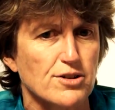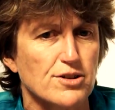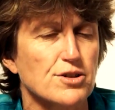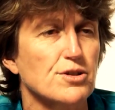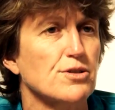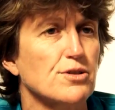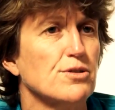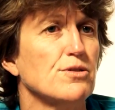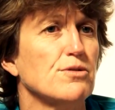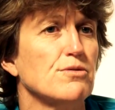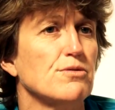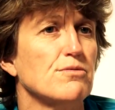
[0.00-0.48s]

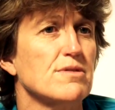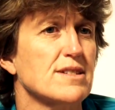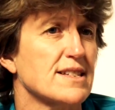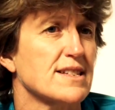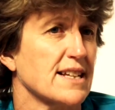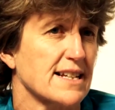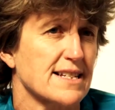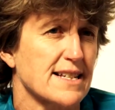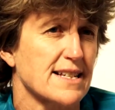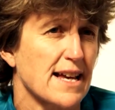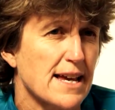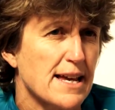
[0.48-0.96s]
to
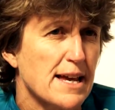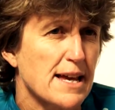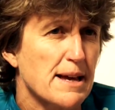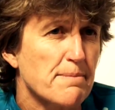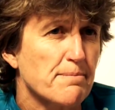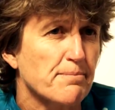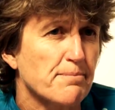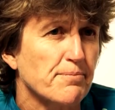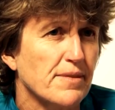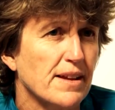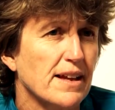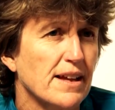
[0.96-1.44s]
6 a.m.
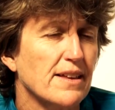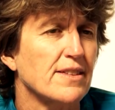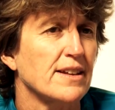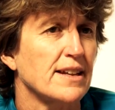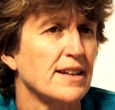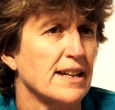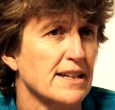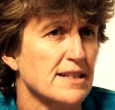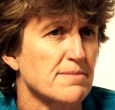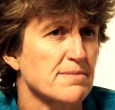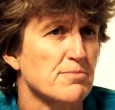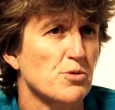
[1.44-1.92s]
the
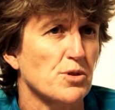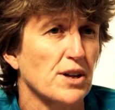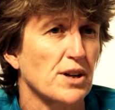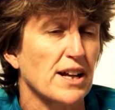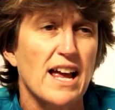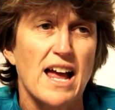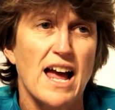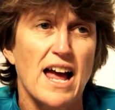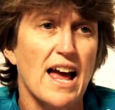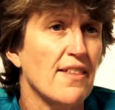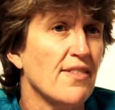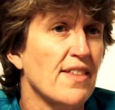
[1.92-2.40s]
next morning,
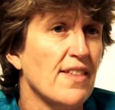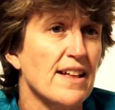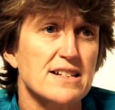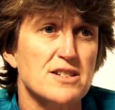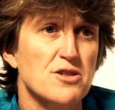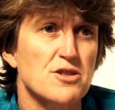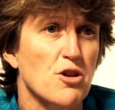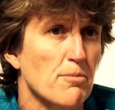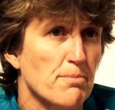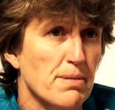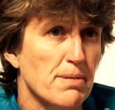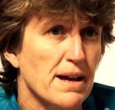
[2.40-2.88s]
and that's
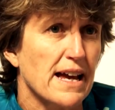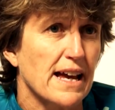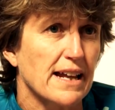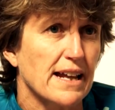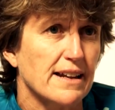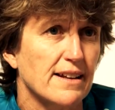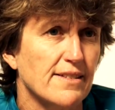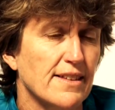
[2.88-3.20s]
not bad.